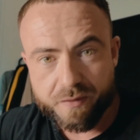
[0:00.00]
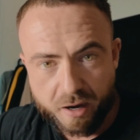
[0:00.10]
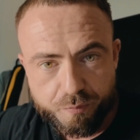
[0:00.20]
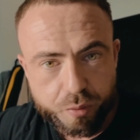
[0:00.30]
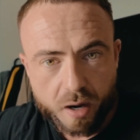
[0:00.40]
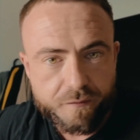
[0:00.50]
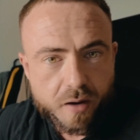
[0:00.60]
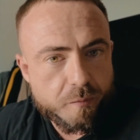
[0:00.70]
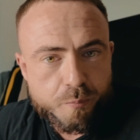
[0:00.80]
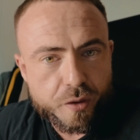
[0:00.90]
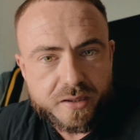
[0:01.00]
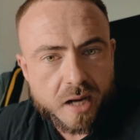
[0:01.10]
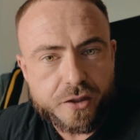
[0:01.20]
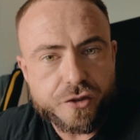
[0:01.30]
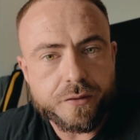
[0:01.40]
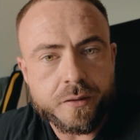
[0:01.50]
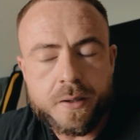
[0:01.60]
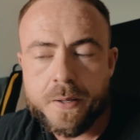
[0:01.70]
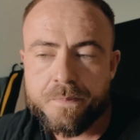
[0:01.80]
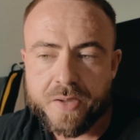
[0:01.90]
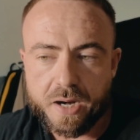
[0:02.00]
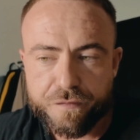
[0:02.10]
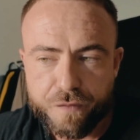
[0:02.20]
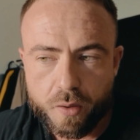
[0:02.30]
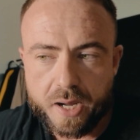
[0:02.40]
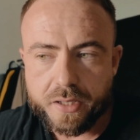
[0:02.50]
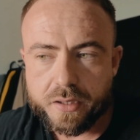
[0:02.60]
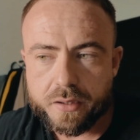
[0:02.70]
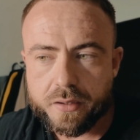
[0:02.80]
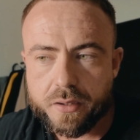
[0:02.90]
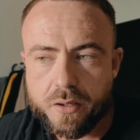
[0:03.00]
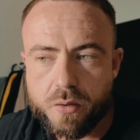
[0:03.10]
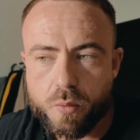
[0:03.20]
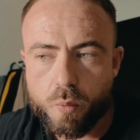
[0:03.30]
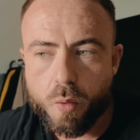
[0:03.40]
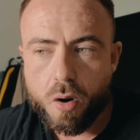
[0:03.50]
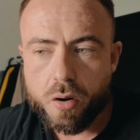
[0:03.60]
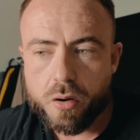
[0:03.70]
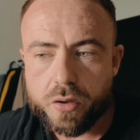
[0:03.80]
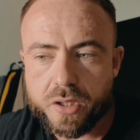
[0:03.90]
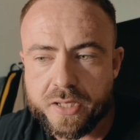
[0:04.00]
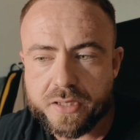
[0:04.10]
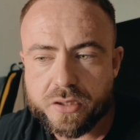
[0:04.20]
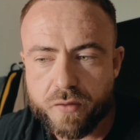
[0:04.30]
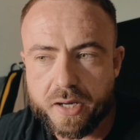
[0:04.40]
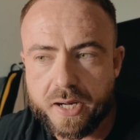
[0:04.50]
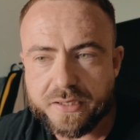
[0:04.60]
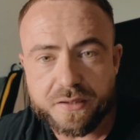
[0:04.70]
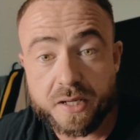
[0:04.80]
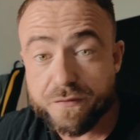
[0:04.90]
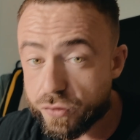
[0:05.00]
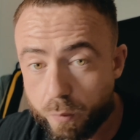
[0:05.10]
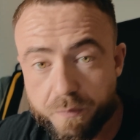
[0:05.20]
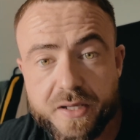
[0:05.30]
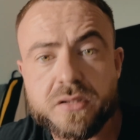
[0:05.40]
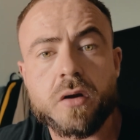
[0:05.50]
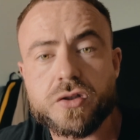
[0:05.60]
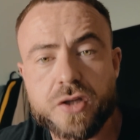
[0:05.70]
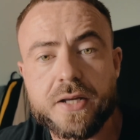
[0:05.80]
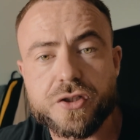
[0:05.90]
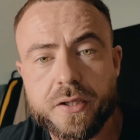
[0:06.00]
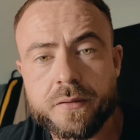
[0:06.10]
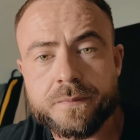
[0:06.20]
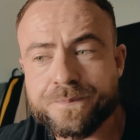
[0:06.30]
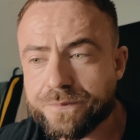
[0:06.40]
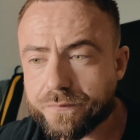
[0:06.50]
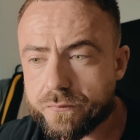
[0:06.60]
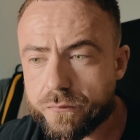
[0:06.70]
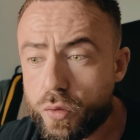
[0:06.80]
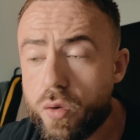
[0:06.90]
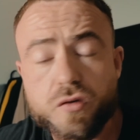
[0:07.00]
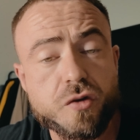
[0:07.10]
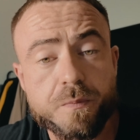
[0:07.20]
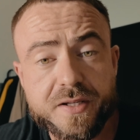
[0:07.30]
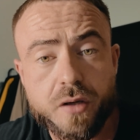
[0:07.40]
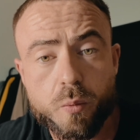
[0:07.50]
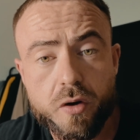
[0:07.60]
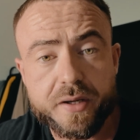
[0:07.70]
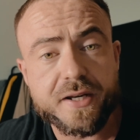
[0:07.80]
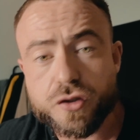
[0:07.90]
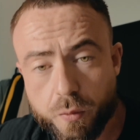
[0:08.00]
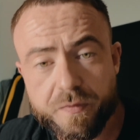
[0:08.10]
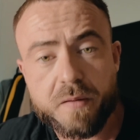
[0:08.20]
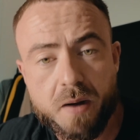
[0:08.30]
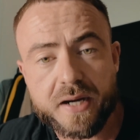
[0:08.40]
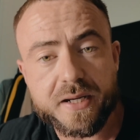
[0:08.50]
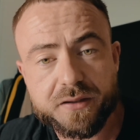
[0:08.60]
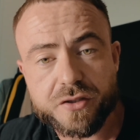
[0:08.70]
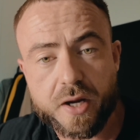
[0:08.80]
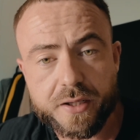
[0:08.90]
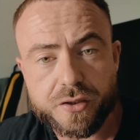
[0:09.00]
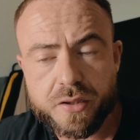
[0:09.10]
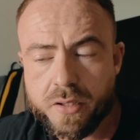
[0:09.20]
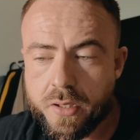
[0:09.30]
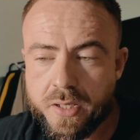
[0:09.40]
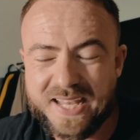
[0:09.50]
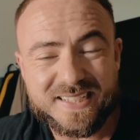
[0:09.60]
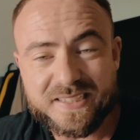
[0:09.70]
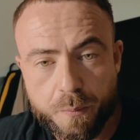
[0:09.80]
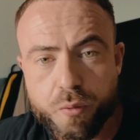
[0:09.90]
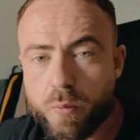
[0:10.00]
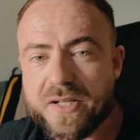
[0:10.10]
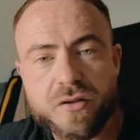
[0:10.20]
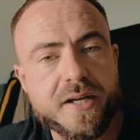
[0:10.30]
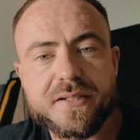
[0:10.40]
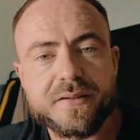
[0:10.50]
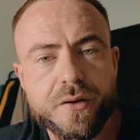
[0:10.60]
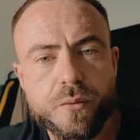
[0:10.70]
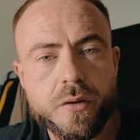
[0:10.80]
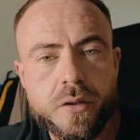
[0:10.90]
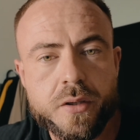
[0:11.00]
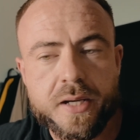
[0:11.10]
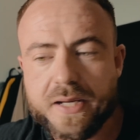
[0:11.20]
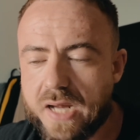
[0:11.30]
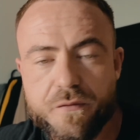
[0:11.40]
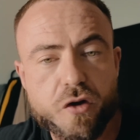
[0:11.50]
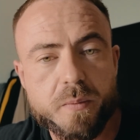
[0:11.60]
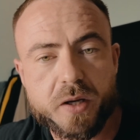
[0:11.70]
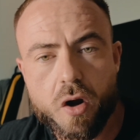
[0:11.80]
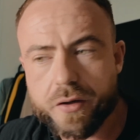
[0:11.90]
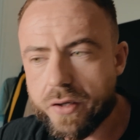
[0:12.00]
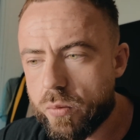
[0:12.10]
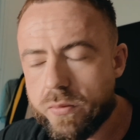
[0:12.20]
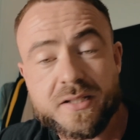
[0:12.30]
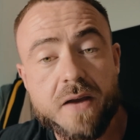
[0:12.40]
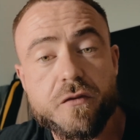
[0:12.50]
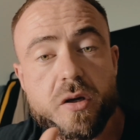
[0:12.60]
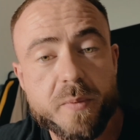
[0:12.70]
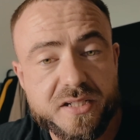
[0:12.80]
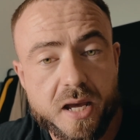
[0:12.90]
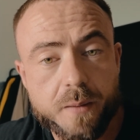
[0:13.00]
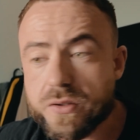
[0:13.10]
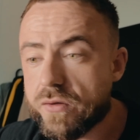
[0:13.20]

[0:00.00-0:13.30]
I've put it to action. And I feel like what you need to realize is, if something is not changing or something is not working, something might need to change. It's simple, but it's not easy to do. It's either going to be cardio, it's either going to be steps,